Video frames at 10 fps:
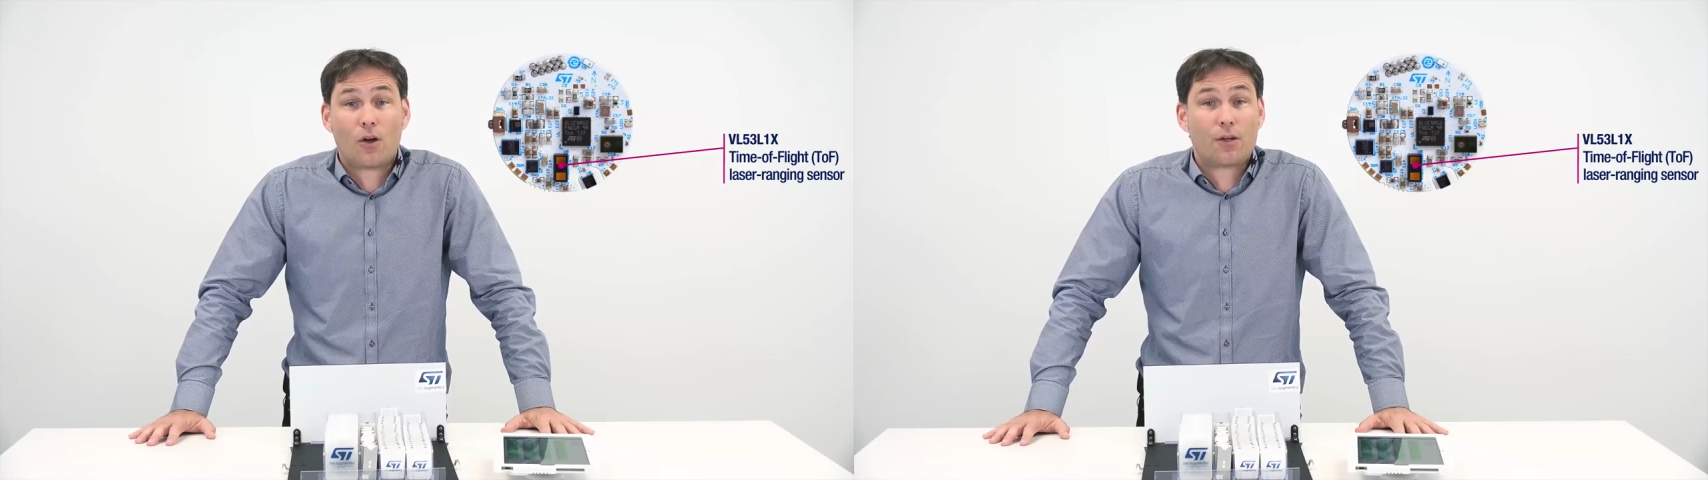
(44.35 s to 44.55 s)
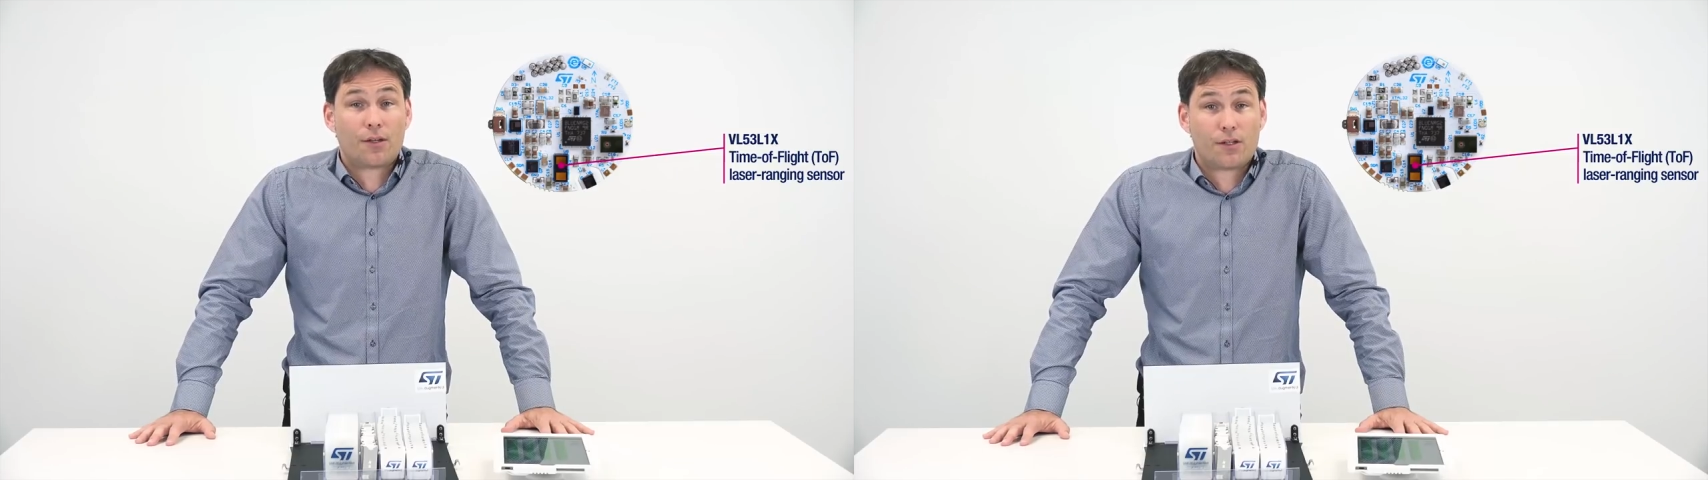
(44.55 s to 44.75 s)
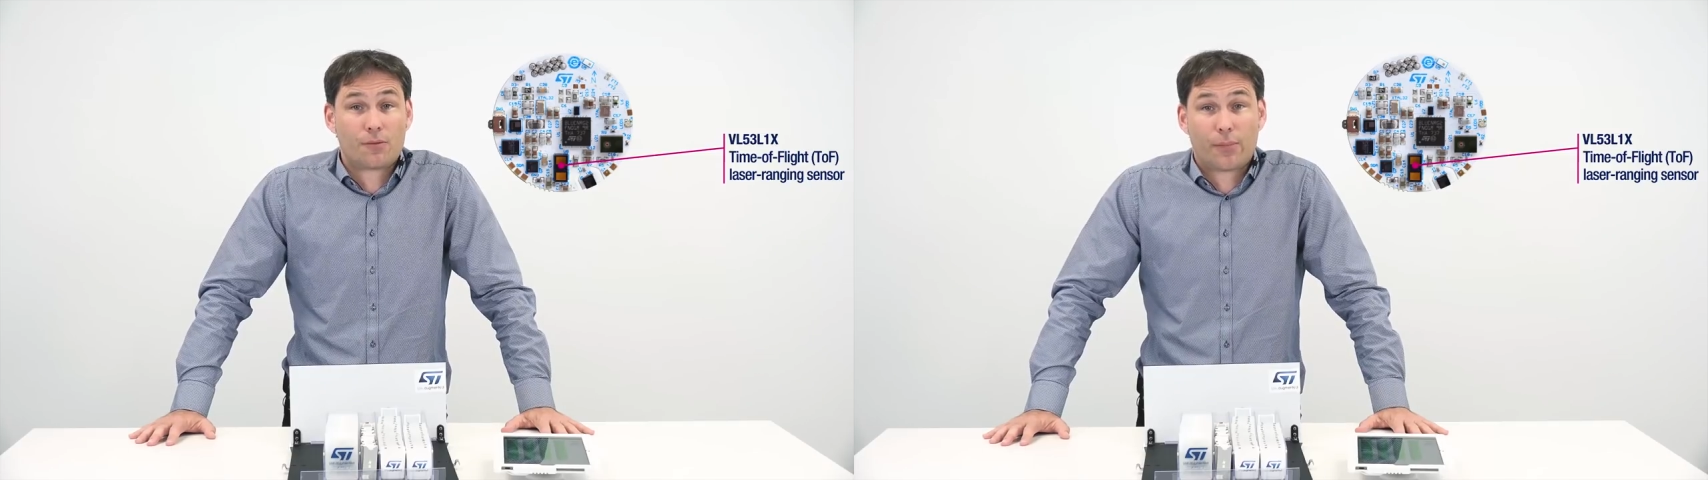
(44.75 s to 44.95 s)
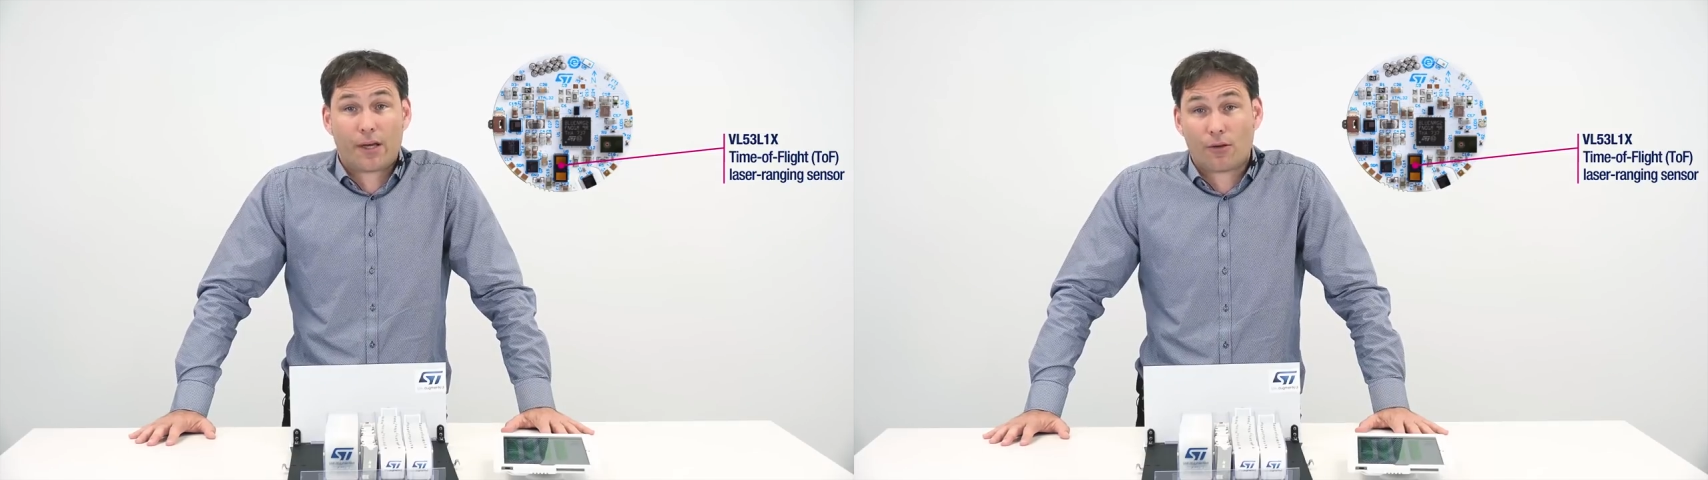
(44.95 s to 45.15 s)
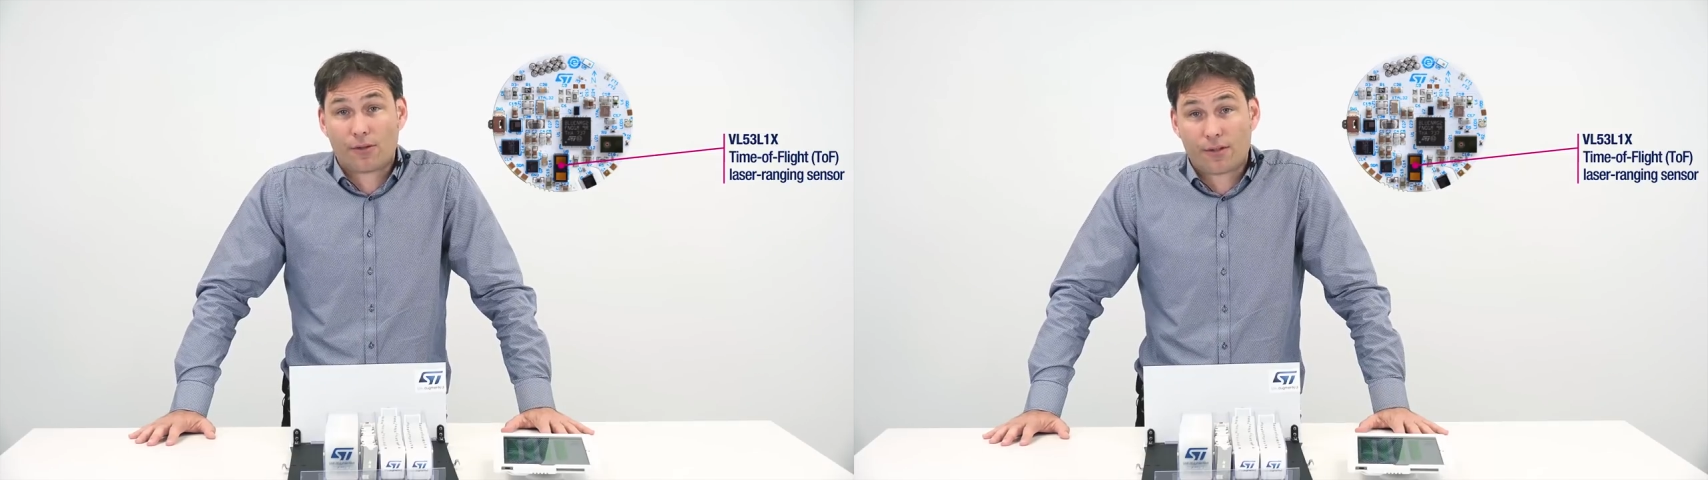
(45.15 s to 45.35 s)
All this
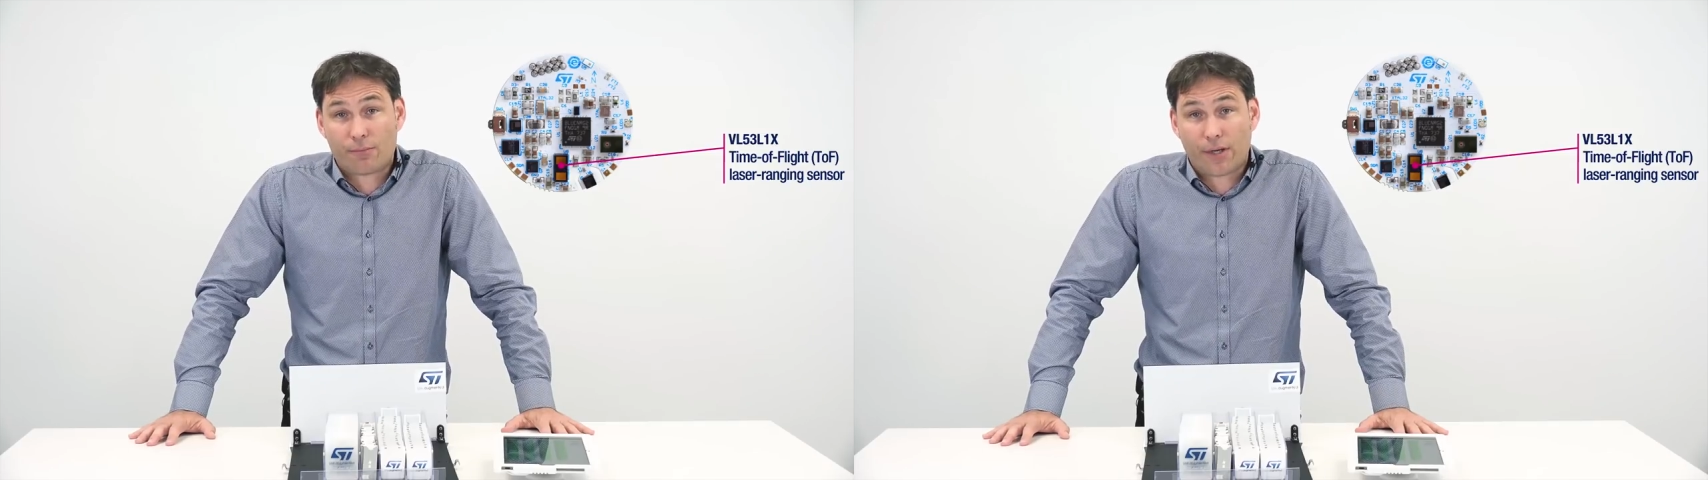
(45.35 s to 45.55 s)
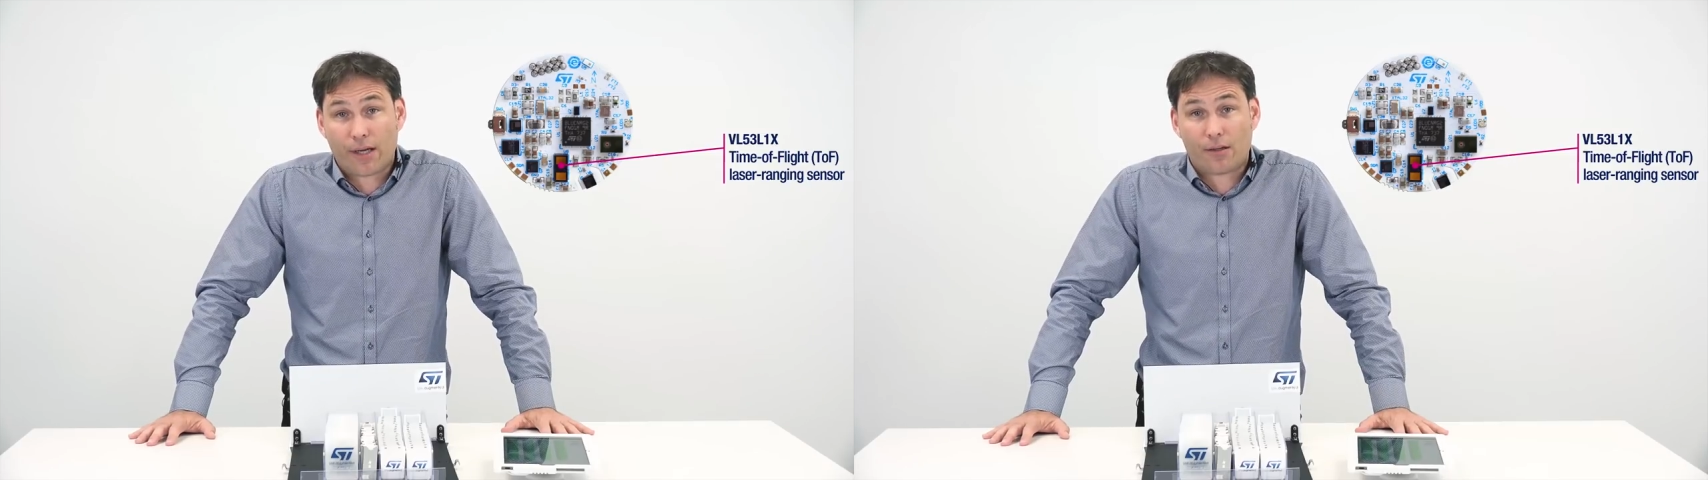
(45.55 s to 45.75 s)
piloted by